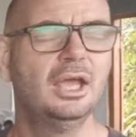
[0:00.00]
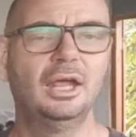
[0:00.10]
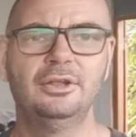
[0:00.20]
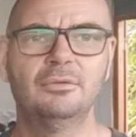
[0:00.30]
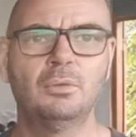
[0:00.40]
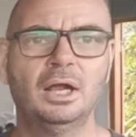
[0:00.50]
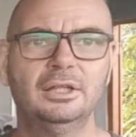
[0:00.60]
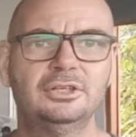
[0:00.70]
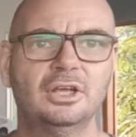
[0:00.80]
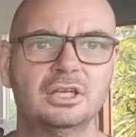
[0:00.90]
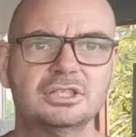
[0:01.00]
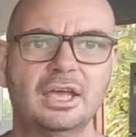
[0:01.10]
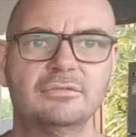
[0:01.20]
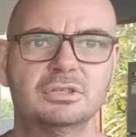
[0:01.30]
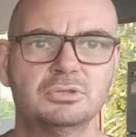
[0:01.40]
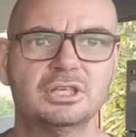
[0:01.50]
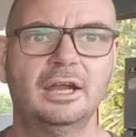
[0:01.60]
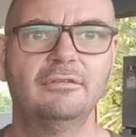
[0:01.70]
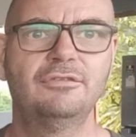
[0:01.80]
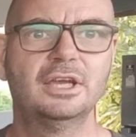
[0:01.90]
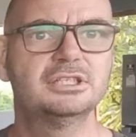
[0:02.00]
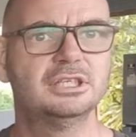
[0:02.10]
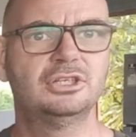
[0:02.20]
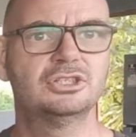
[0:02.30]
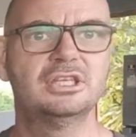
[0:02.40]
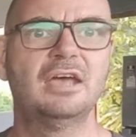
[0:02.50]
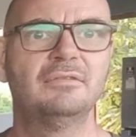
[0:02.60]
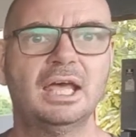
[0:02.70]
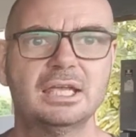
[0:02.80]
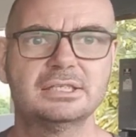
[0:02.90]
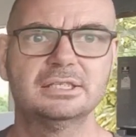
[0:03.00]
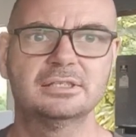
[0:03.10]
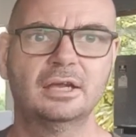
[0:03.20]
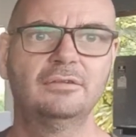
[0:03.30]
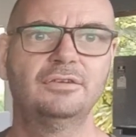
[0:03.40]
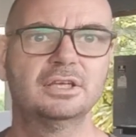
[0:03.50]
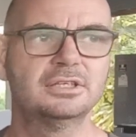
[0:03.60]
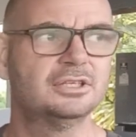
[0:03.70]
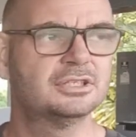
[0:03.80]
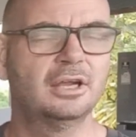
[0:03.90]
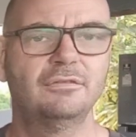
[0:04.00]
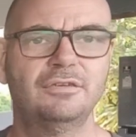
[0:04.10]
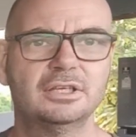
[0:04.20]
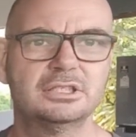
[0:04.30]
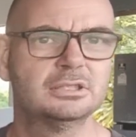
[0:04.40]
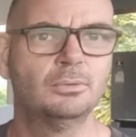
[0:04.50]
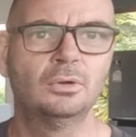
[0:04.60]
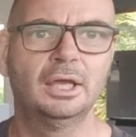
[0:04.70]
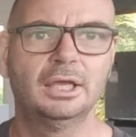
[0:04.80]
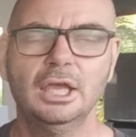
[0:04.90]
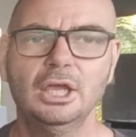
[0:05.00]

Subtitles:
And while it does have some side effects, it doesn't have lasting side effects, and the side effects is more like